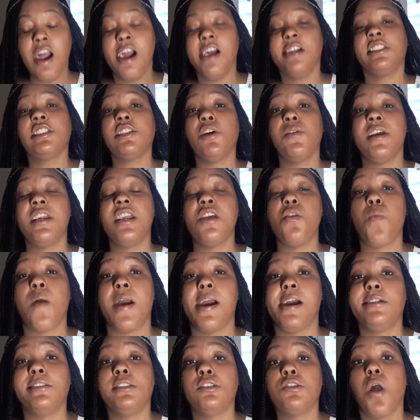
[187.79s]
So
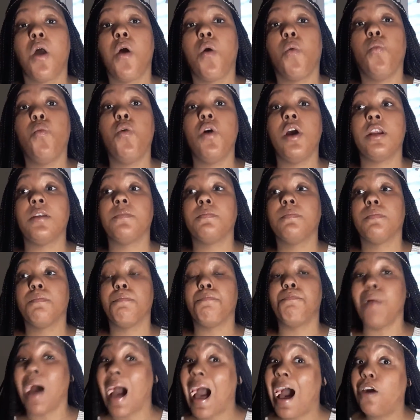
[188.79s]
anyway, what
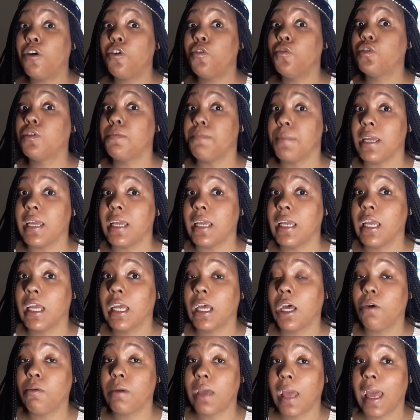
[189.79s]
boggled me,
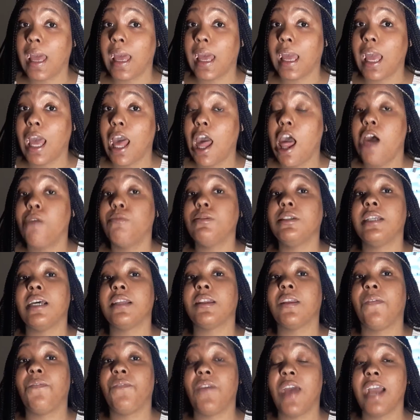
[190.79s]
okay, was that
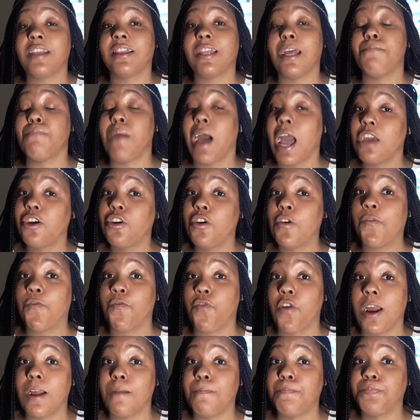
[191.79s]
the fact that my good
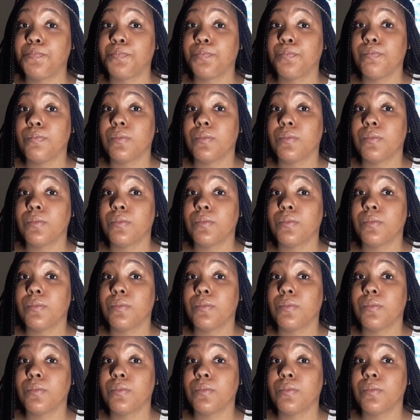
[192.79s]
friend